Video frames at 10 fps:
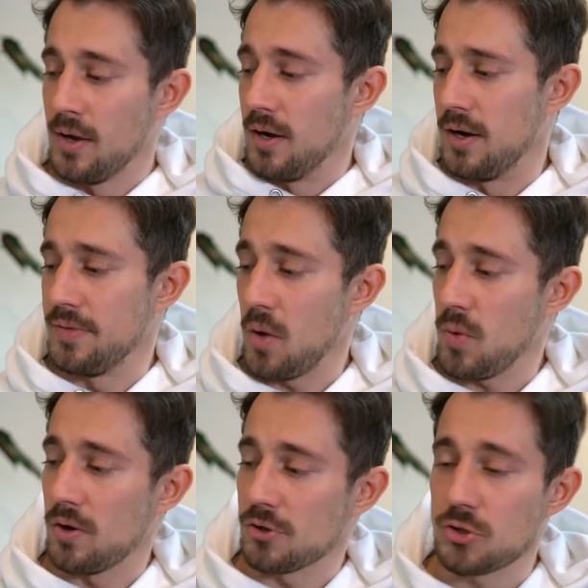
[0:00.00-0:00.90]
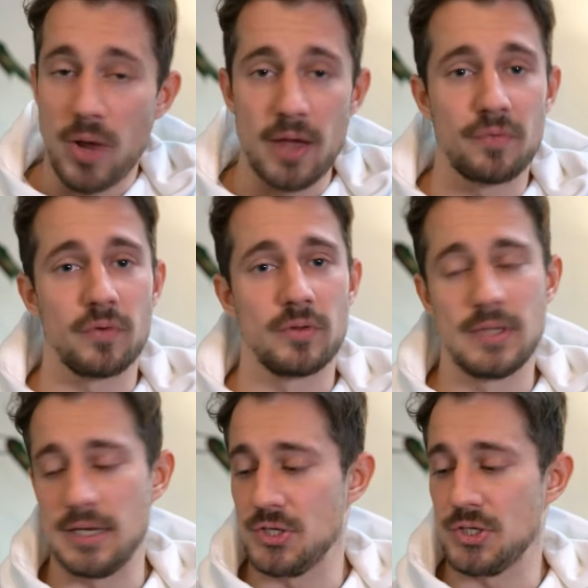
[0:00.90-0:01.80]
Then we also have
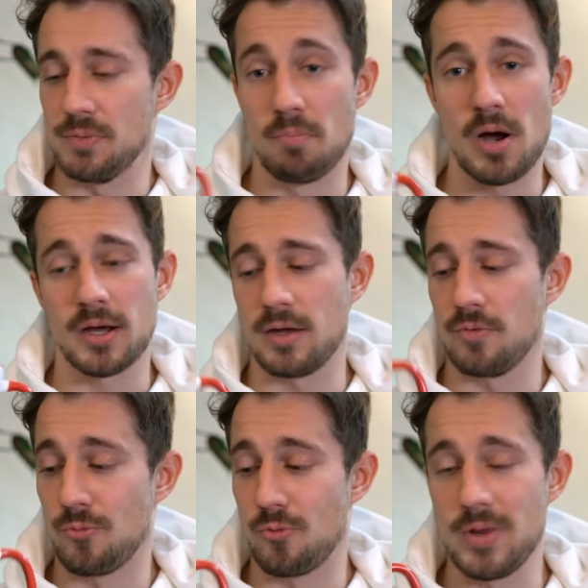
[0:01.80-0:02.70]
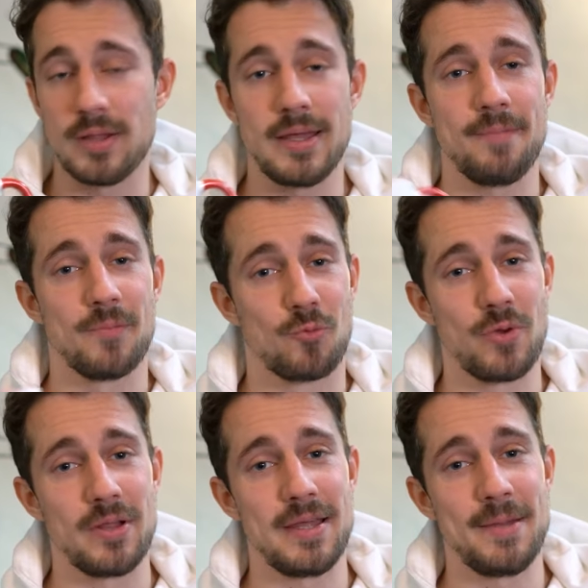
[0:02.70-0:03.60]
this mug, really,
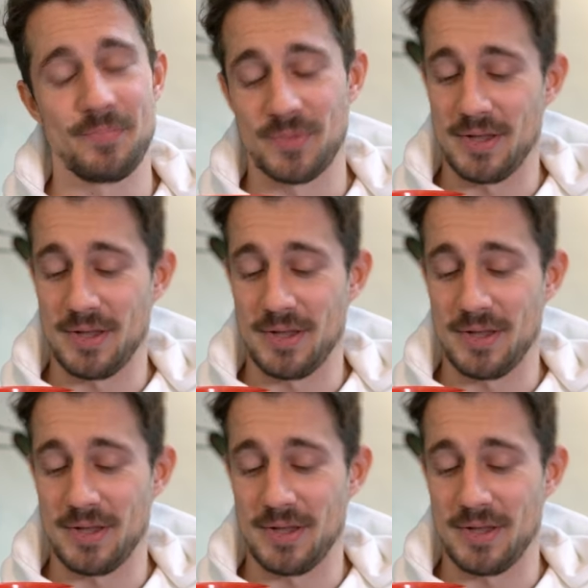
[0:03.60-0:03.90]
really